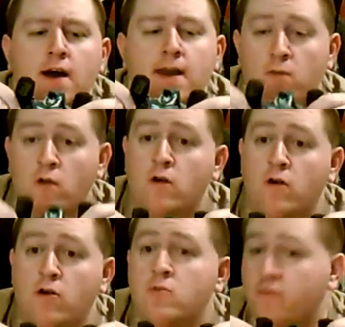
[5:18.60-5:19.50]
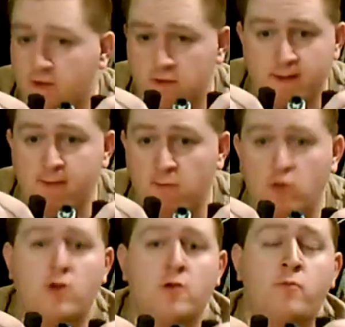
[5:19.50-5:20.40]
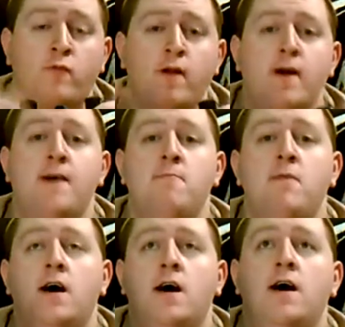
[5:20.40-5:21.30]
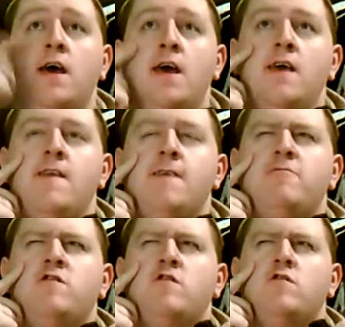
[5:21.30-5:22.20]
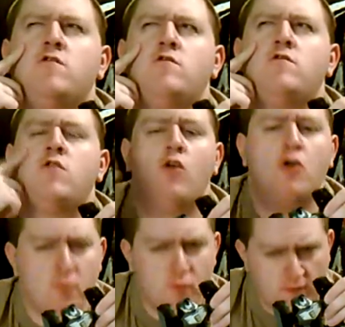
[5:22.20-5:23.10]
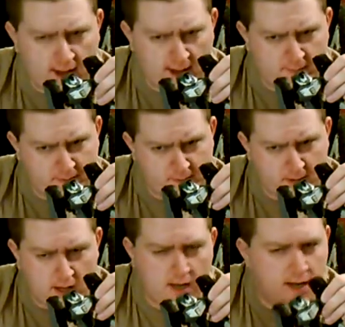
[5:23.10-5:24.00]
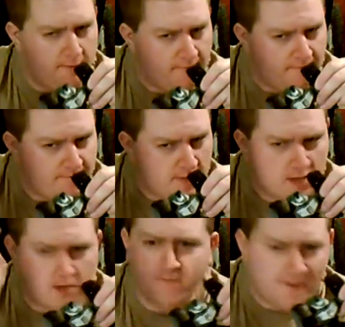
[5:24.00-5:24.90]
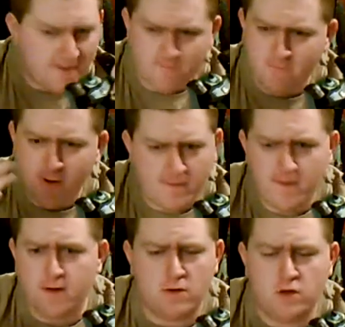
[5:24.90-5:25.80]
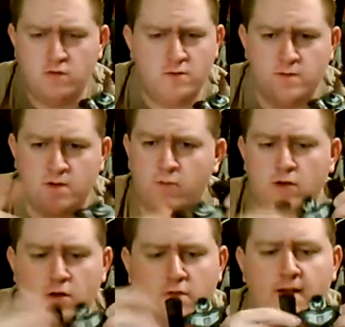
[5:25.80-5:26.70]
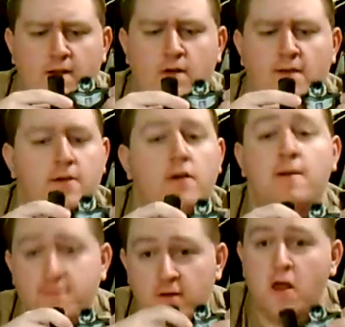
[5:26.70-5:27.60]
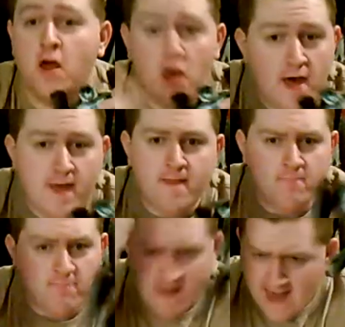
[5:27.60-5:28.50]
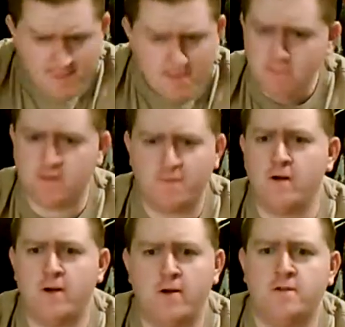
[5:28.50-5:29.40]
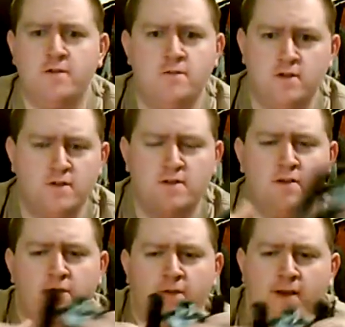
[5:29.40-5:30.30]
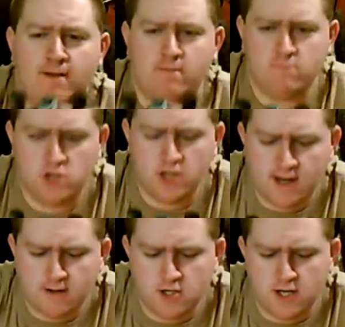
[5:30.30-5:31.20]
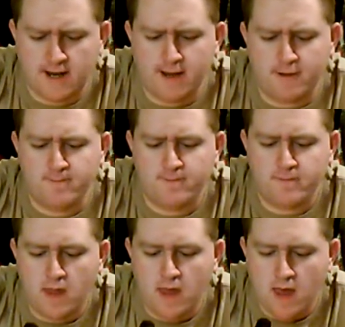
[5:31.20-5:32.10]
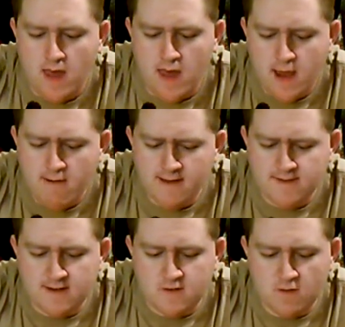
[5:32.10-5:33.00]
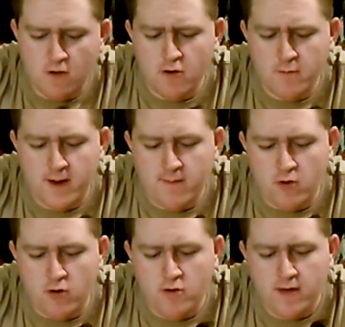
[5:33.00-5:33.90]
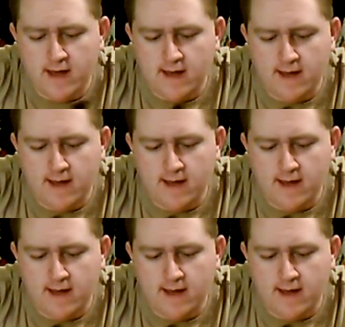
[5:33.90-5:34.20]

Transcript: named Long Arm, eventually became Long Arm Prime, in the episode Auto Boot Camp. You can probably find that on YouTube somewhere. Go take a look at that good episode. And it was a fun cartoon. Just, if you can check it out, check it out. Here he is in his Autobot mode,